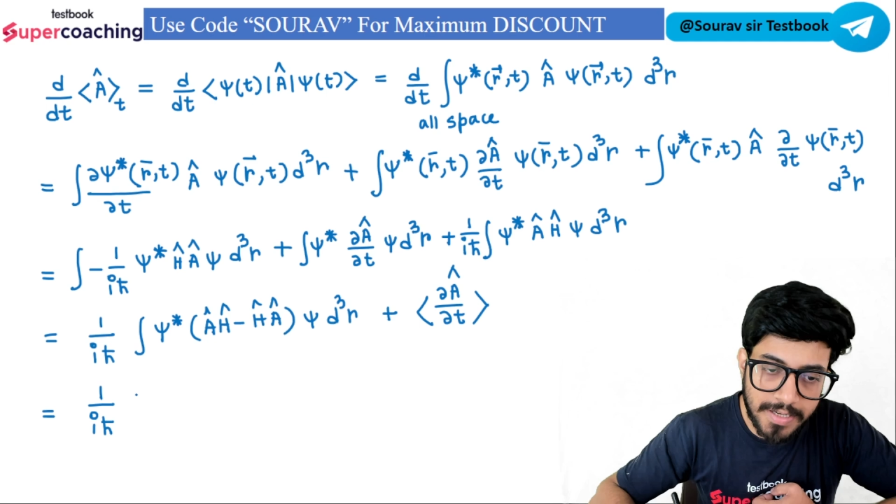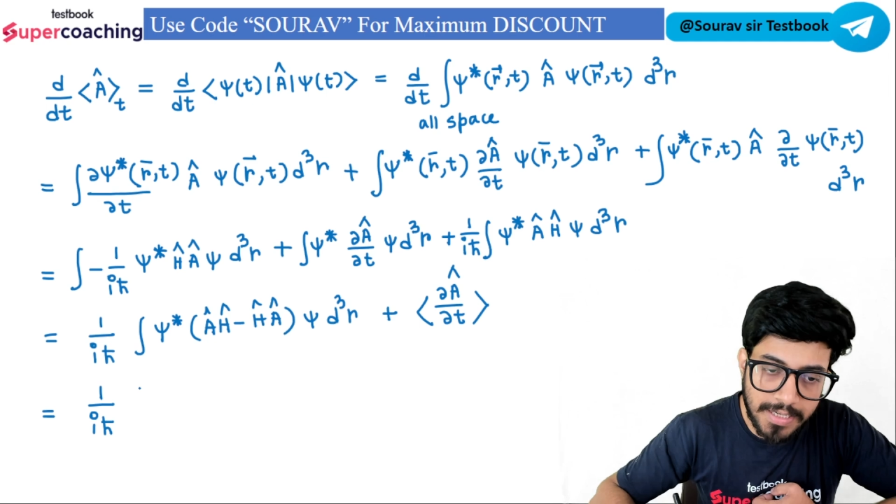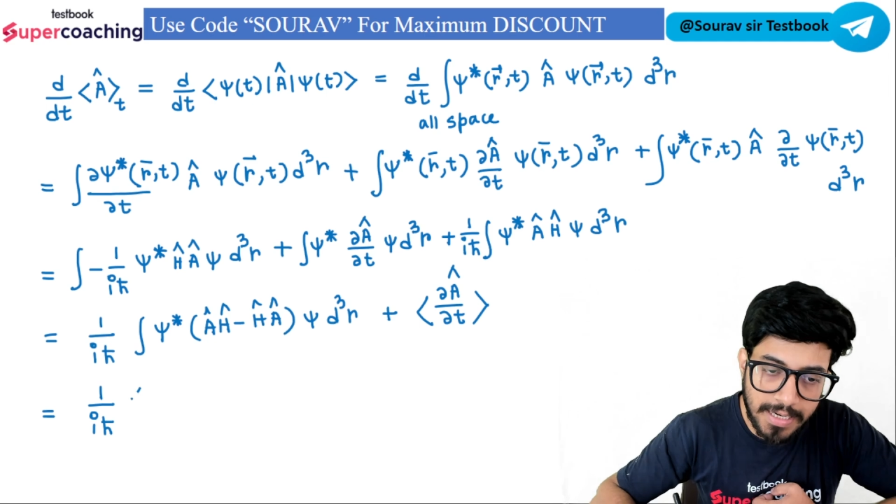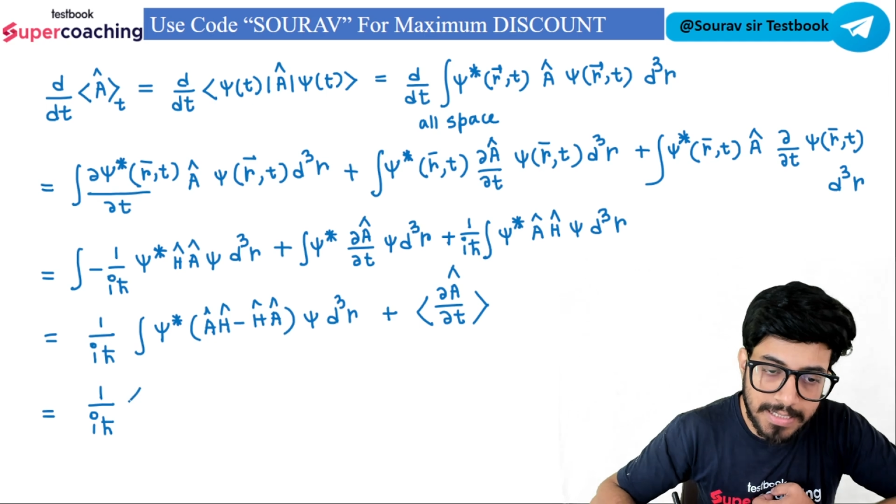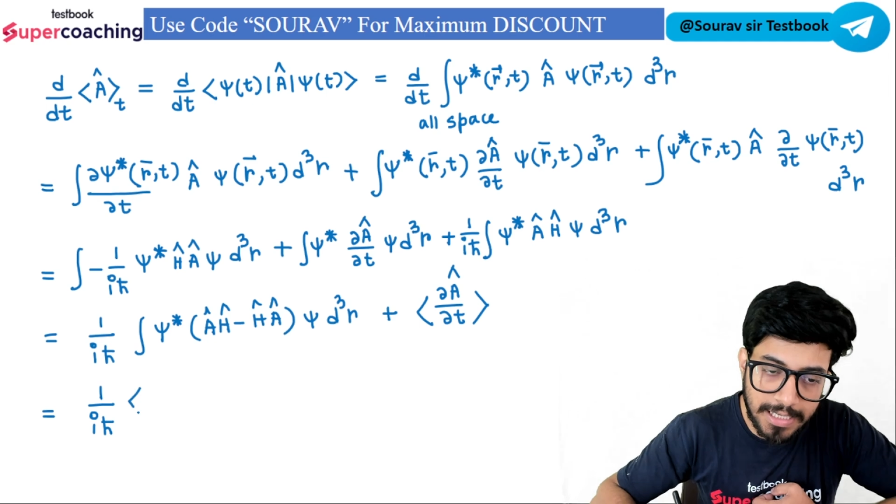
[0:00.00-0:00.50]

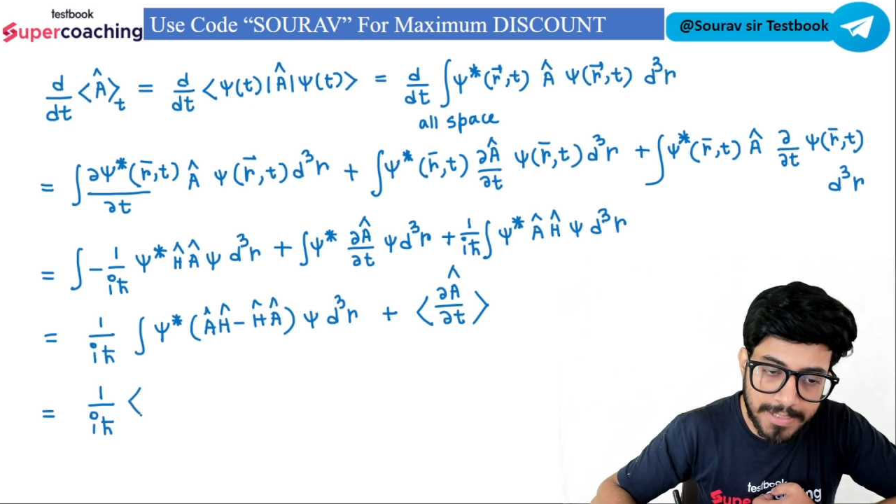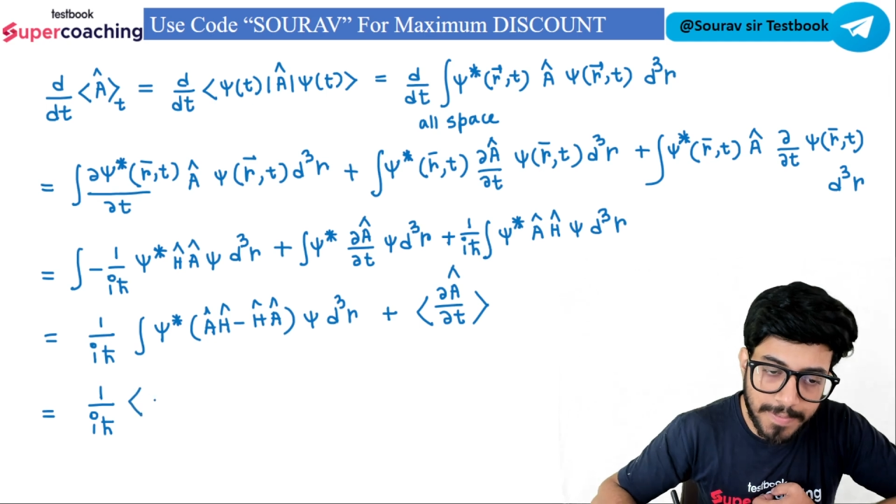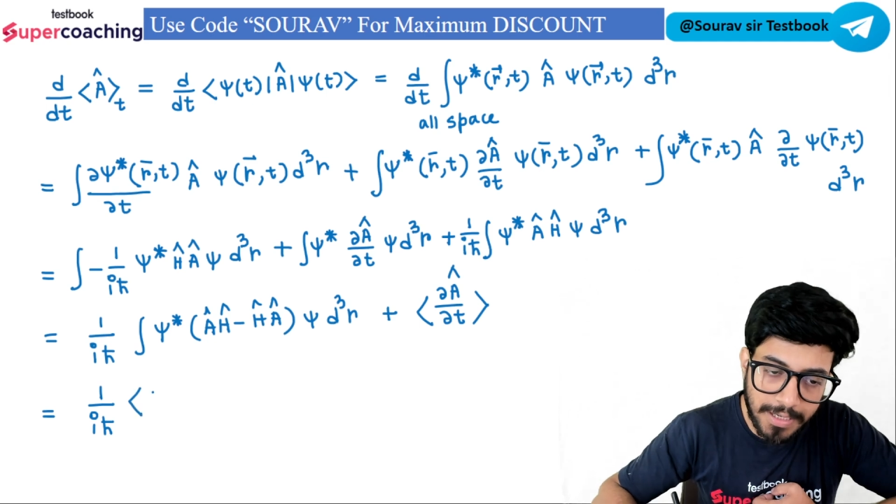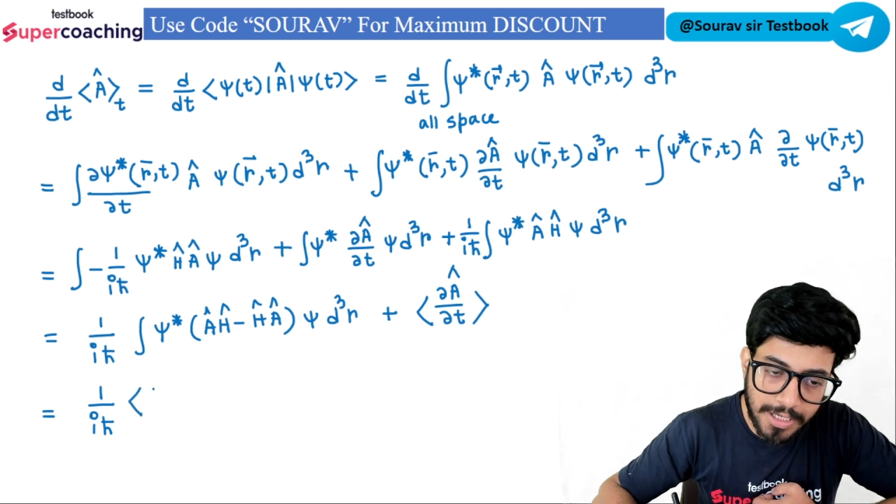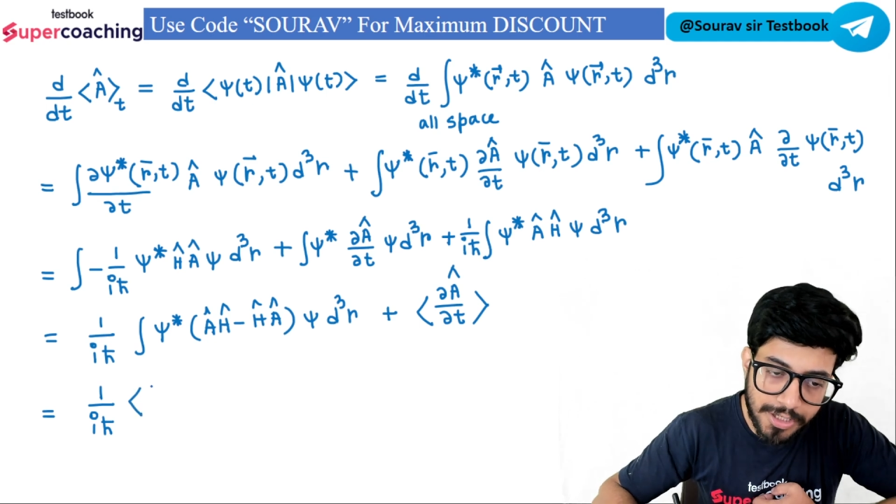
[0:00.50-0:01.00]
written as
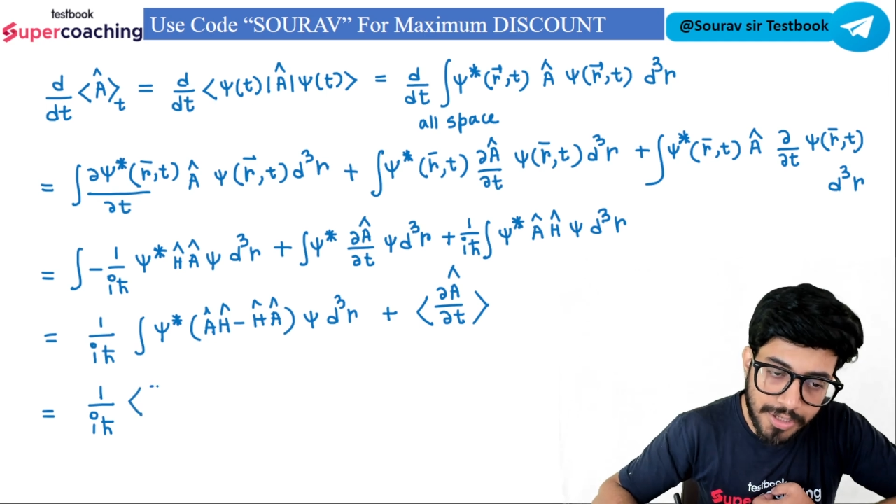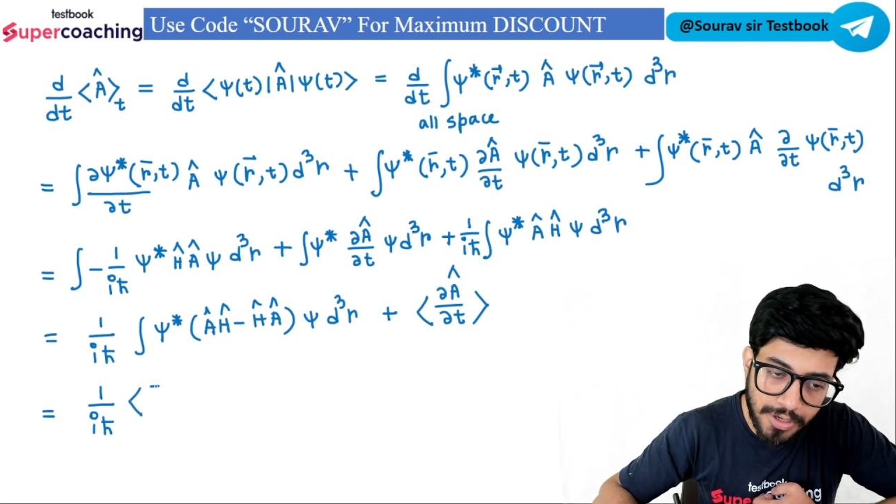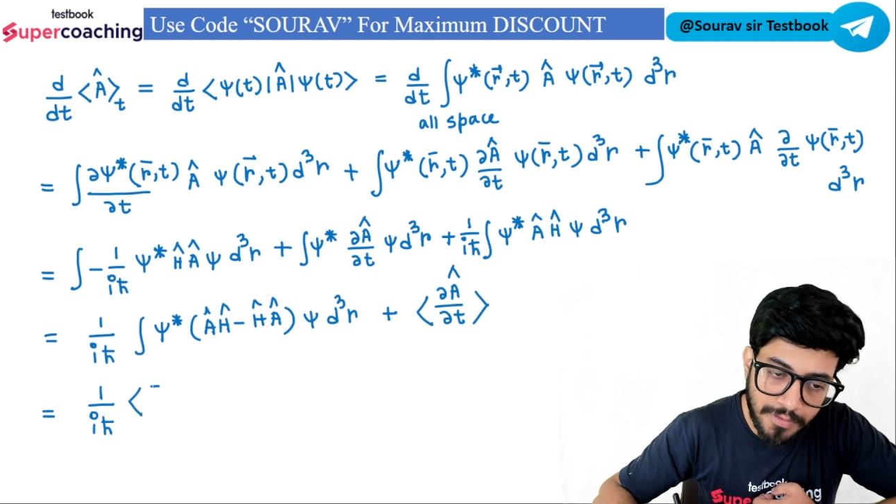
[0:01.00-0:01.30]
expectation